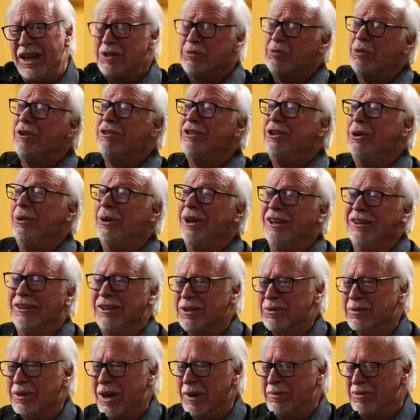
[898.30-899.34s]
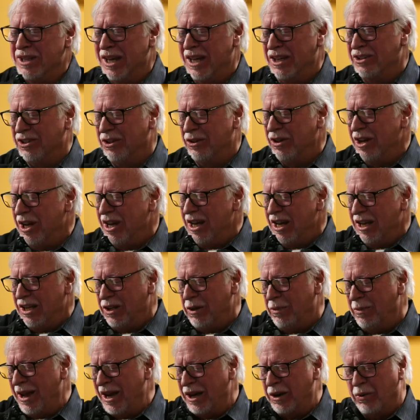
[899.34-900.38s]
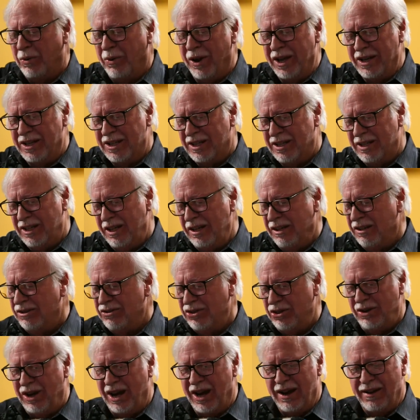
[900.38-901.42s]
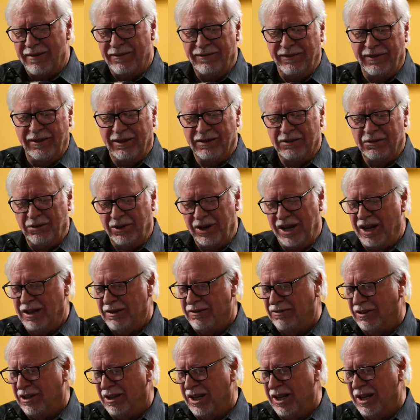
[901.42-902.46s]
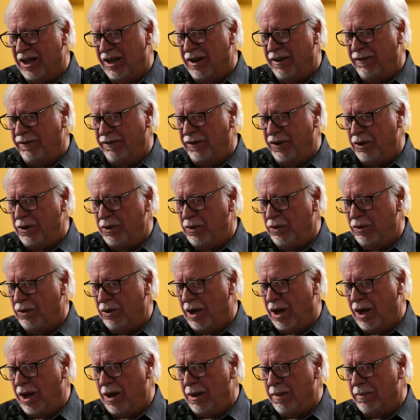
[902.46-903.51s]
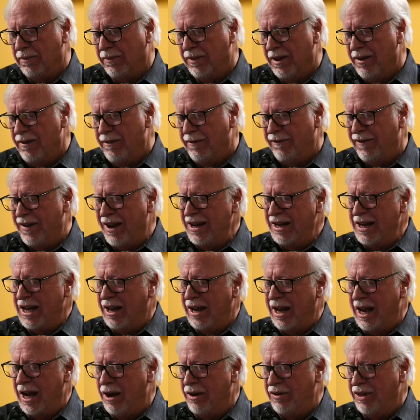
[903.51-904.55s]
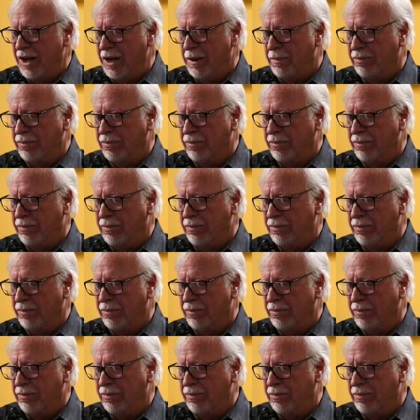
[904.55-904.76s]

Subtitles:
it's worth doing, is what I'm saying. So no matter what skills you have creatively, if you find out how